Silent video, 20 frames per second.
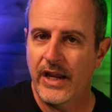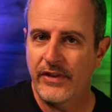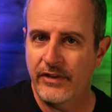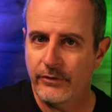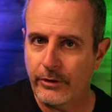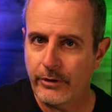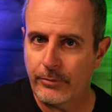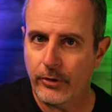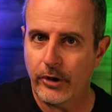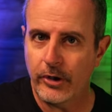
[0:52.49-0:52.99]
And
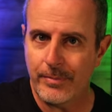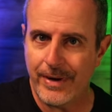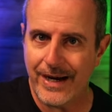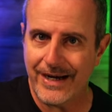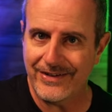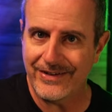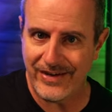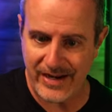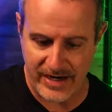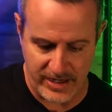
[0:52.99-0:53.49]
then we brought it
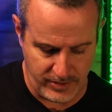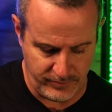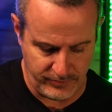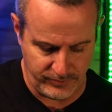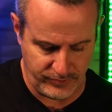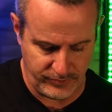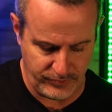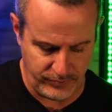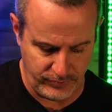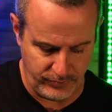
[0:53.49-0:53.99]
back
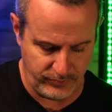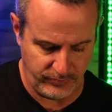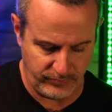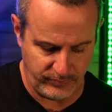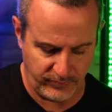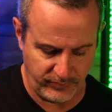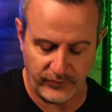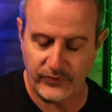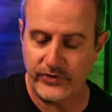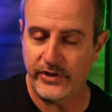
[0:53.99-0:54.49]
down to
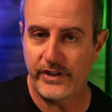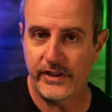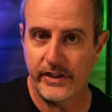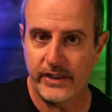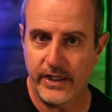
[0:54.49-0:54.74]
C